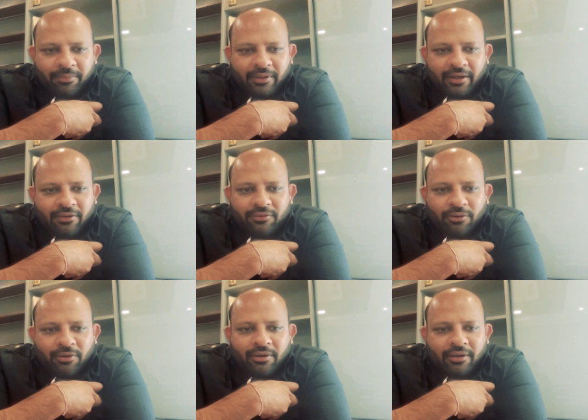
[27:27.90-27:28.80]
there is
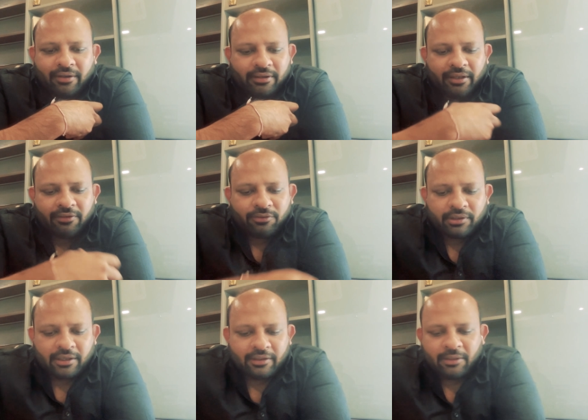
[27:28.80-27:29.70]

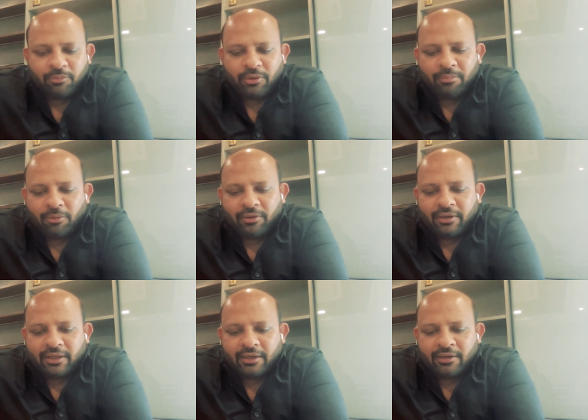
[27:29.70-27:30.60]
nothing more
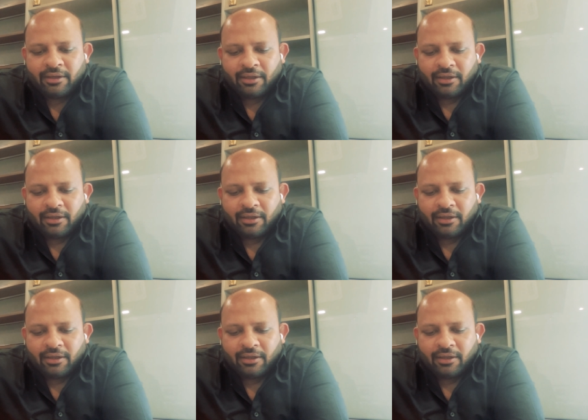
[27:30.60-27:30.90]
important than